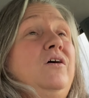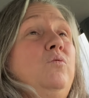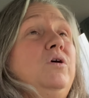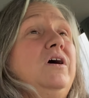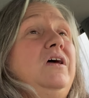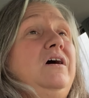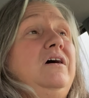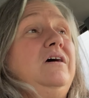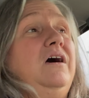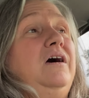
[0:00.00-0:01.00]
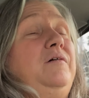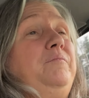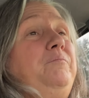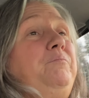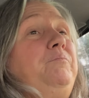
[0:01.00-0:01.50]
We're gonna,
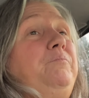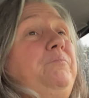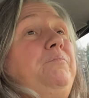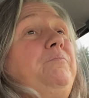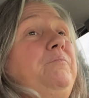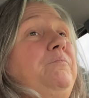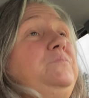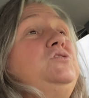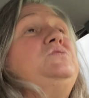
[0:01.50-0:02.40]
um, do